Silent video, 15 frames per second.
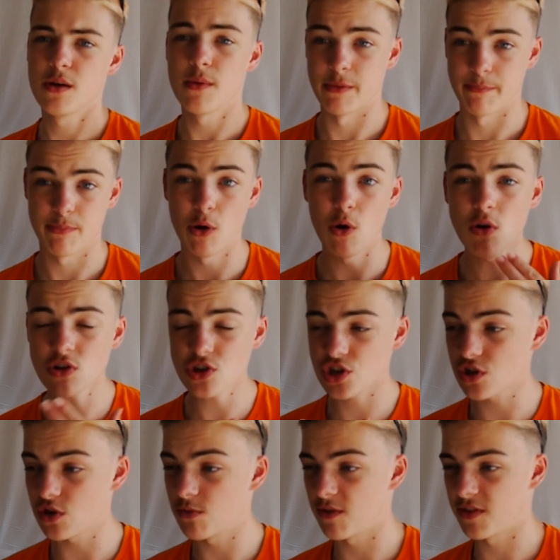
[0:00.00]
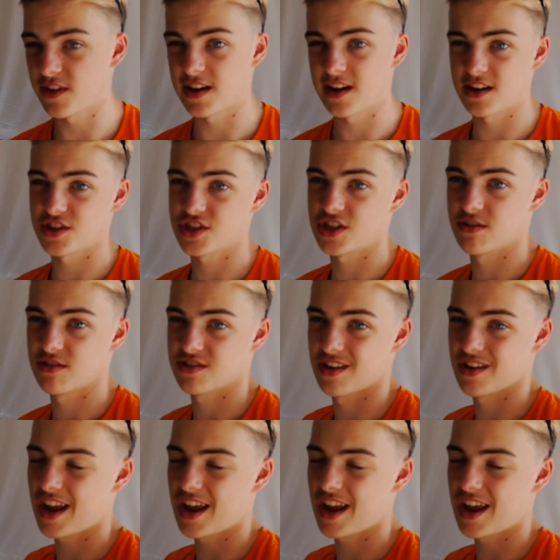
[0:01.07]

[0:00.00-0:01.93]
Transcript: Then Portugal won the last Euros,